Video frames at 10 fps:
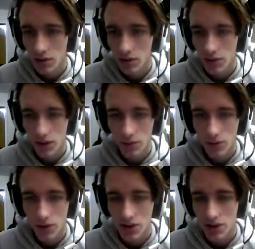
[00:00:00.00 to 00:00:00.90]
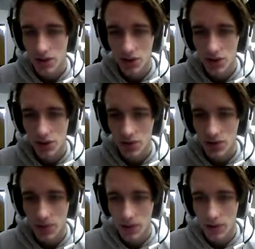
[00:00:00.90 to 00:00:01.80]
Okay, well let's let's turn this
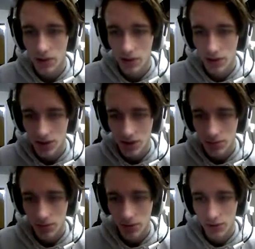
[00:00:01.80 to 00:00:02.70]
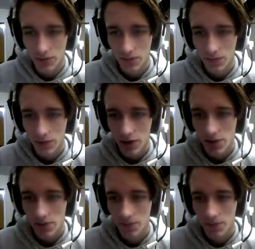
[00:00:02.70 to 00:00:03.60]
baby on. Simple,
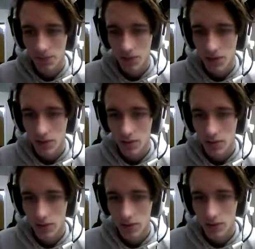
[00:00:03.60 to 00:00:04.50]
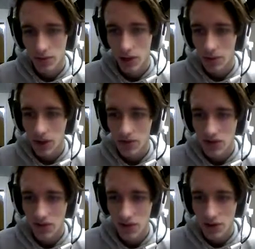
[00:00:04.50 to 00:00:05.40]
right? Now we have
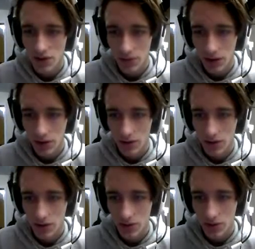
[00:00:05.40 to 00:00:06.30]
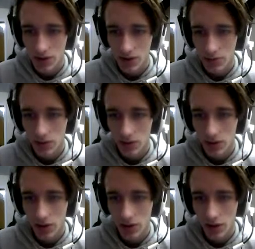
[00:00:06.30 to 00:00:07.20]
sufficient power. Let's go on this computer
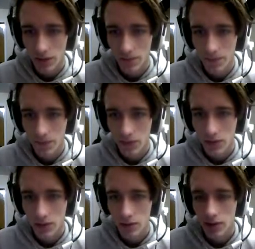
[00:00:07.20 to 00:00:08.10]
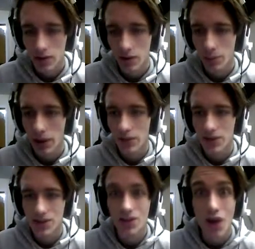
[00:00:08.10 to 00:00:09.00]
here. Never mind.
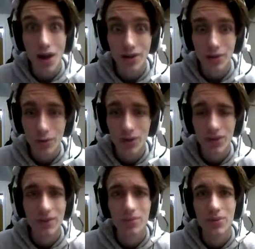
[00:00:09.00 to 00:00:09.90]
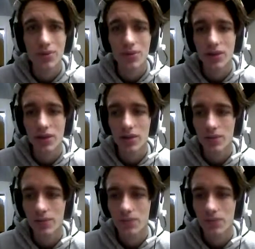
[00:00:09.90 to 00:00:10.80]
Let's not go on the computer there.
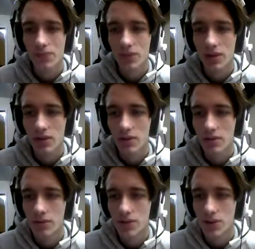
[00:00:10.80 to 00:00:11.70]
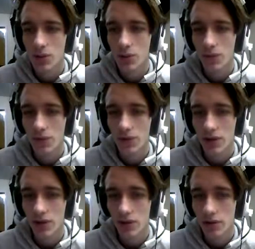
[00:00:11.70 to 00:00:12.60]
Let's go over
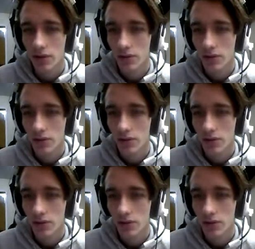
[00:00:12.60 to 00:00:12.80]
here.